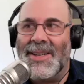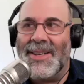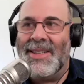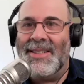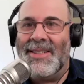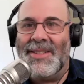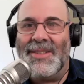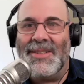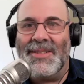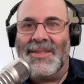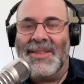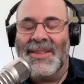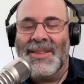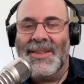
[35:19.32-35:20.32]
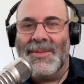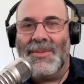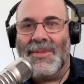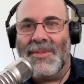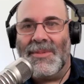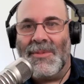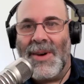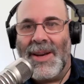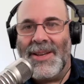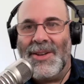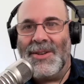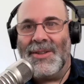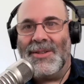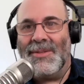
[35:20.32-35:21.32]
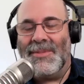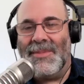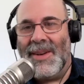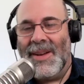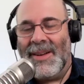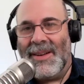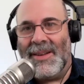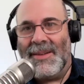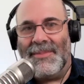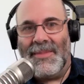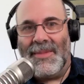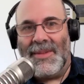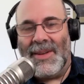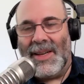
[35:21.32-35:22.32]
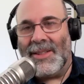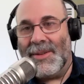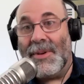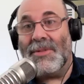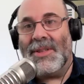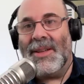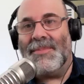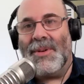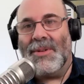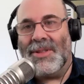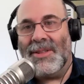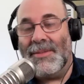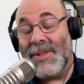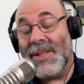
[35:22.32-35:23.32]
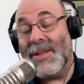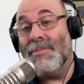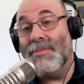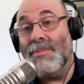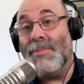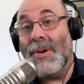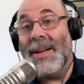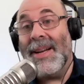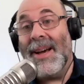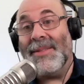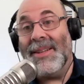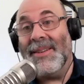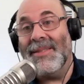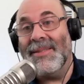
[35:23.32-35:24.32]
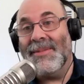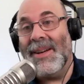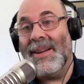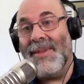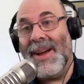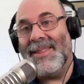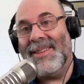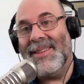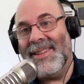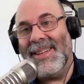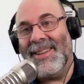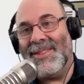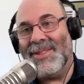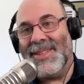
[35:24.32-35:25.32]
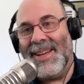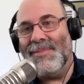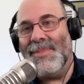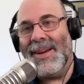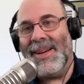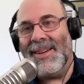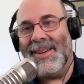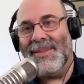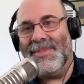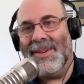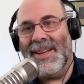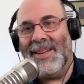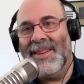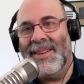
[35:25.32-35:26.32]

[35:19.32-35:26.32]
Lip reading: easier when you're deposing that person to put it out there, right? Rather than the other side bring it up, right?